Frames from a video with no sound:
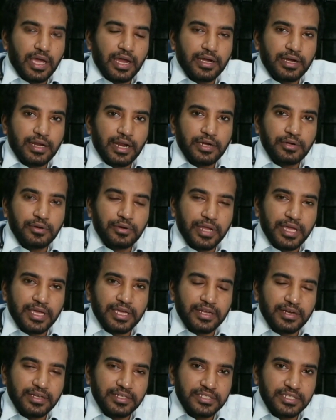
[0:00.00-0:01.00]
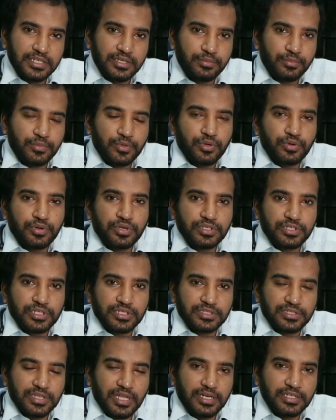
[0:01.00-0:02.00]
and try to take rich in
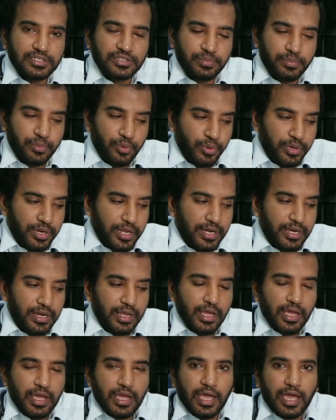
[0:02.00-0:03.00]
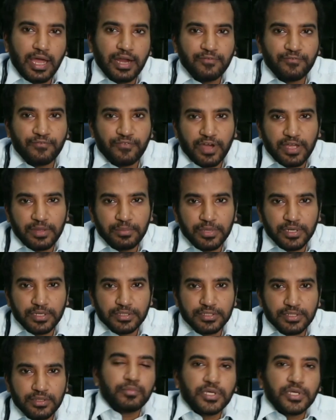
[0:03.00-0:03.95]
nutrients, that is protein and fibers.